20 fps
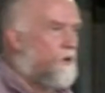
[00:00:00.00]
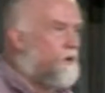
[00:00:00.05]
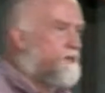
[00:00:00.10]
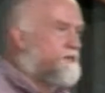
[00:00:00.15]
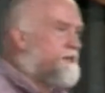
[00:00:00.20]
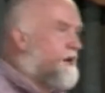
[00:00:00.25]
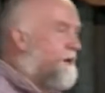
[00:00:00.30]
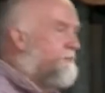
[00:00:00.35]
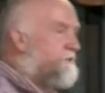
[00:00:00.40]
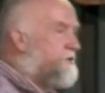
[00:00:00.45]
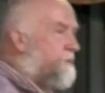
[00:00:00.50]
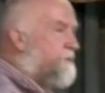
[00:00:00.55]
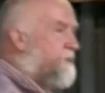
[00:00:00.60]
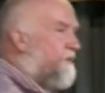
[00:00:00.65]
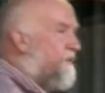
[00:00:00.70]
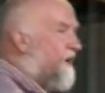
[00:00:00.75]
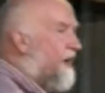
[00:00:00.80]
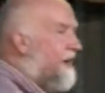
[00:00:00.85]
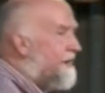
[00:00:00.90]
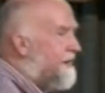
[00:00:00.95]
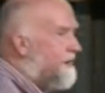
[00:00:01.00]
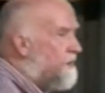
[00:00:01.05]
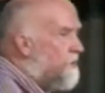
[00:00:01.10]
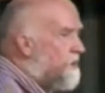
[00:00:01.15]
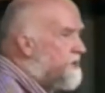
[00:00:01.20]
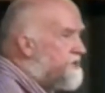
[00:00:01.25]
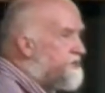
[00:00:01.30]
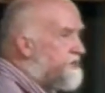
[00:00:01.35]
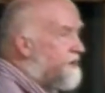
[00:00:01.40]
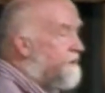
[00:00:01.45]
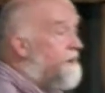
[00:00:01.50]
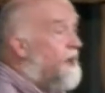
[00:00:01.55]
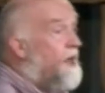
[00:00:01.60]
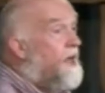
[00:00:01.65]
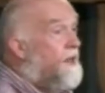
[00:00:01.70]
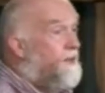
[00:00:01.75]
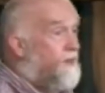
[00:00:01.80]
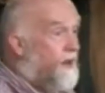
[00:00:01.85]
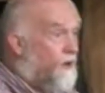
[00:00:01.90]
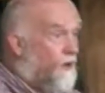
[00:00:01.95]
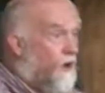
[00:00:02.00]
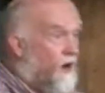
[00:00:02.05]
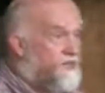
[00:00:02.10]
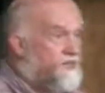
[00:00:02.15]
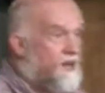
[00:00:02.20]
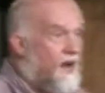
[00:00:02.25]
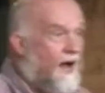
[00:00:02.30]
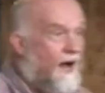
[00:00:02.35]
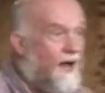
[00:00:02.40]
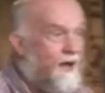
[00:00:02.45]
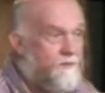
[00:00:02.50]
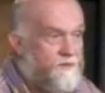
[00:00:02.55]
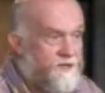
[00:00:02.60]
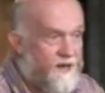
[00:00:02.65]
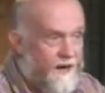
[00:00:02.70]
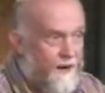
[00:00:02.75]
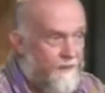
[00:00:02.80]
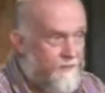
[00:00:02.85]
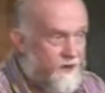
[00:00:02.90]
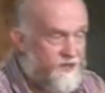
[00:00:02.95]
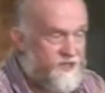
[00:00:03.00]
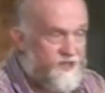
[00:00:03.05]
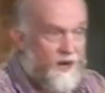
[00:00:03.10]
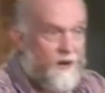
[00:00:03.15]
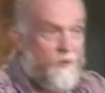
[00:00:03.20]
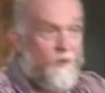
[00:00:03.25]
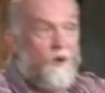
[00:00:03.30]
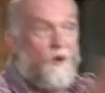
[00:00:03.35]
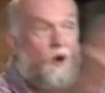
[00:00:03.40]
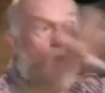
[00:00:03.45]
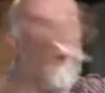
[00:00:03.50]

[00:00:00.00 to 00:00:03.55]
time to prevailing wisdom. There are times that I'm not saying we go